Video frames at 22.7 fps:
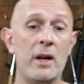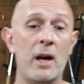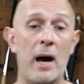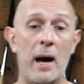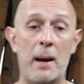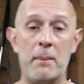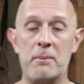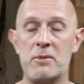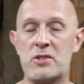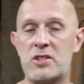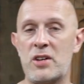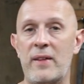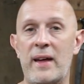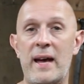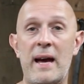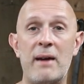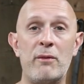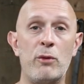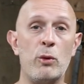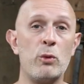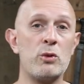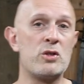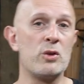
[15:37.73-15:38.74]
Um, so they
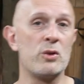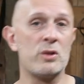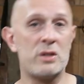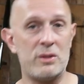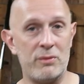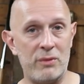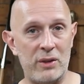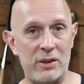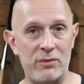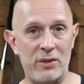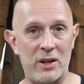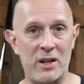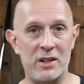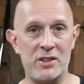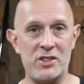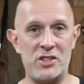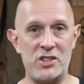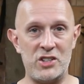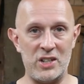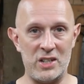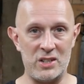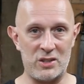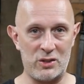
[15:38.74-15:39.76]
have all sorts of
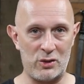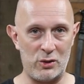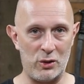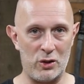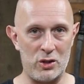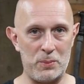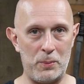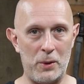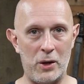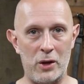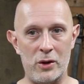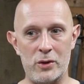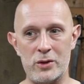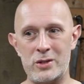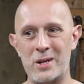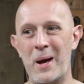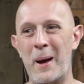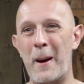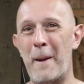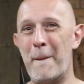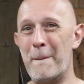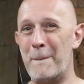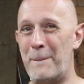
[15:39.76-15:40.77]
advantages, crossbows,
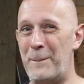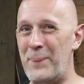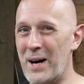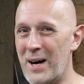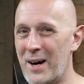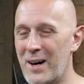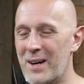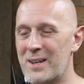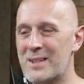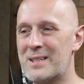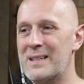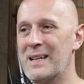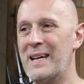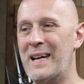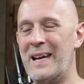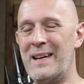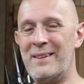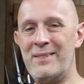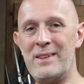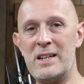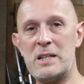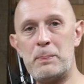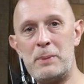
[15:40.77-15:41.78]
but
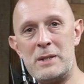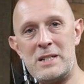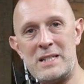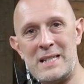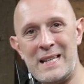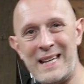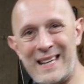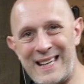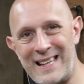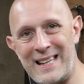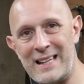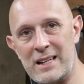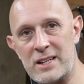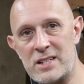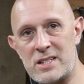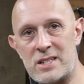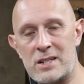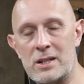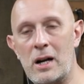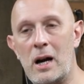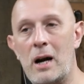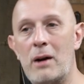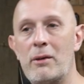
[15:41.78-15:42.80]
in this particular
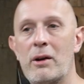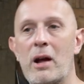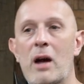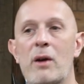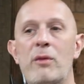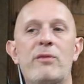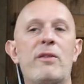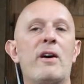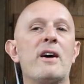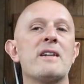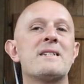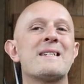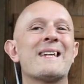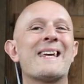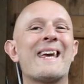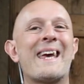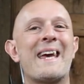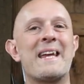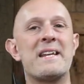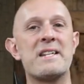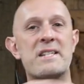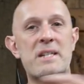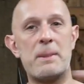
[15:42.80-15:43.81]
scenario, fighting
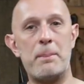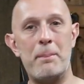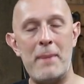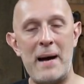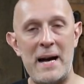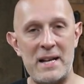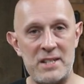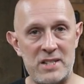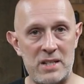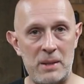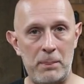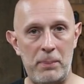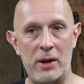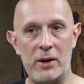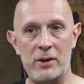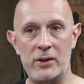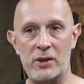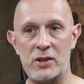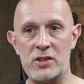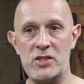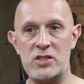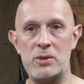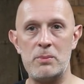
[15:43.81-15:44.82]
against massed
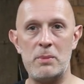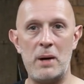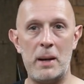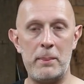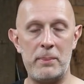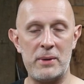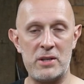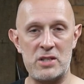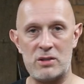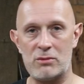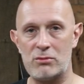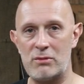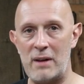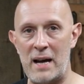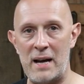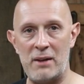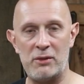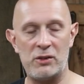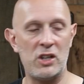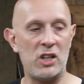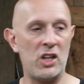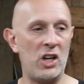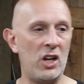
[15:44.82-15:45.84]
opponents who might be
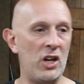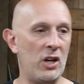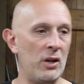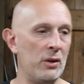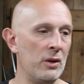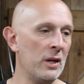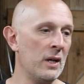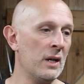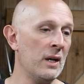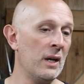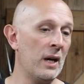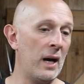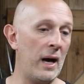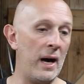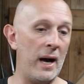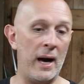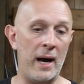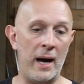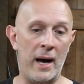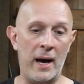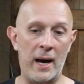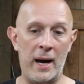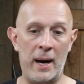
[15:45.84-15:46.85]
surrounding you
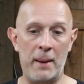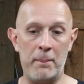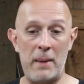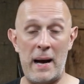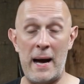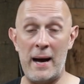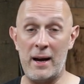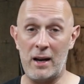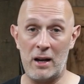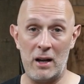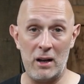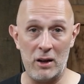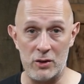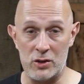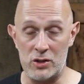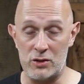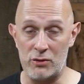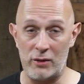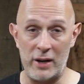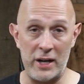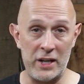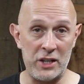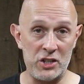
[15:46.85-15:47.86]
um, at
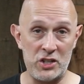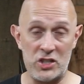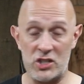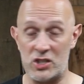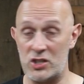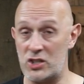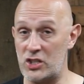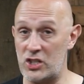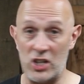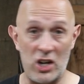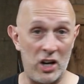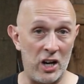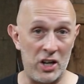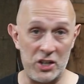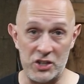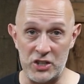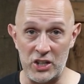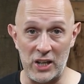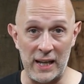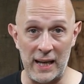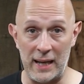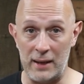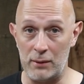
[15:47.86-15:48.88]
close range,
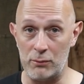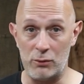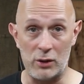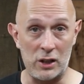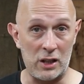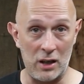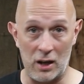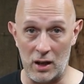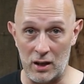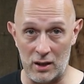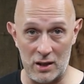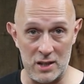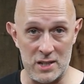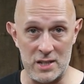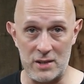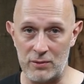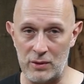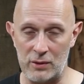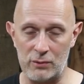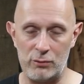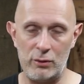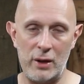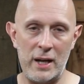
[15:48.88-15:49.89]
charging in regardless
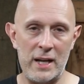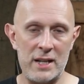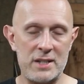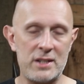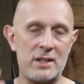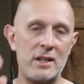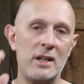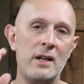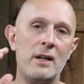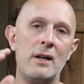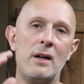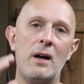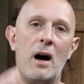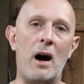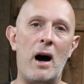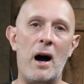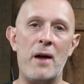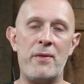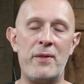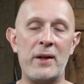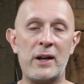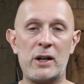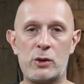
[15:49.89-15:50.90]
of the risk,
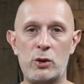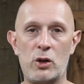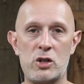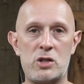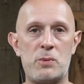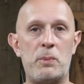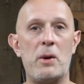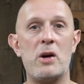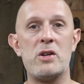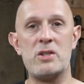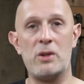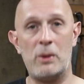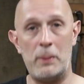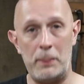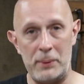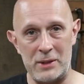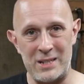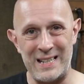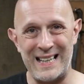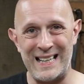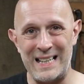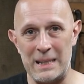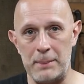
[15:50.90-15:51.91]
I think crossbows are a
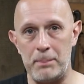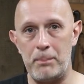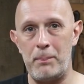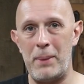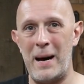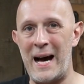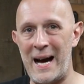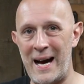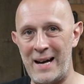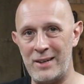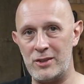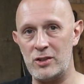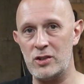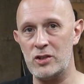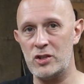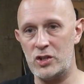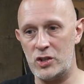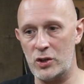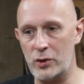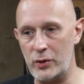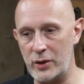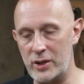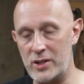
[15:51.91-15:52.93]
particularly bad
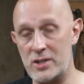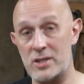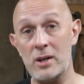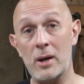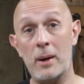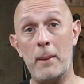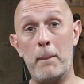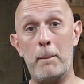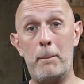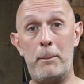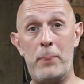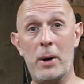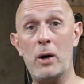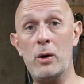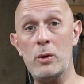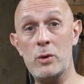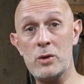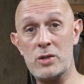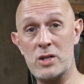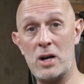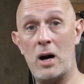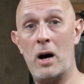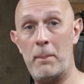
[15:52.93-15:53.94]
choice.
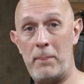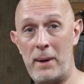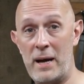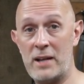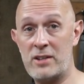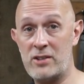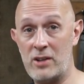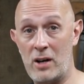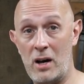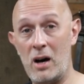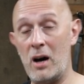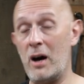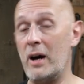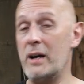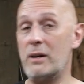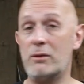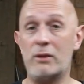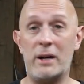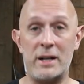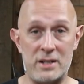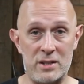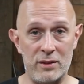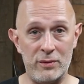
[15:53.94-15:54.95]
Bows are better. High
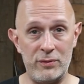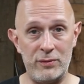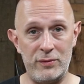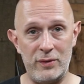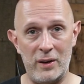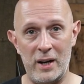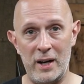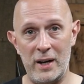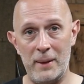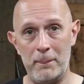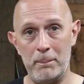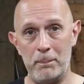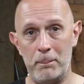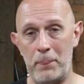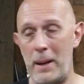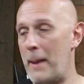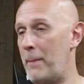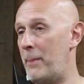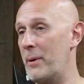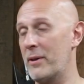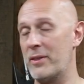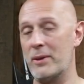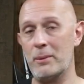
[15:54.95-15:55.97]
rate of fire.
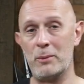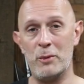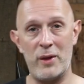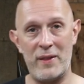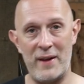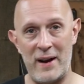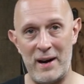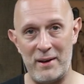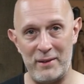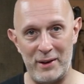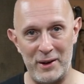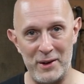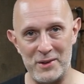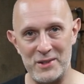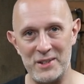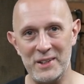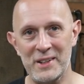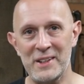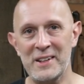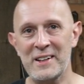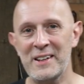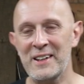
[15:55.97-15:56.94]
Pepper them with arrows.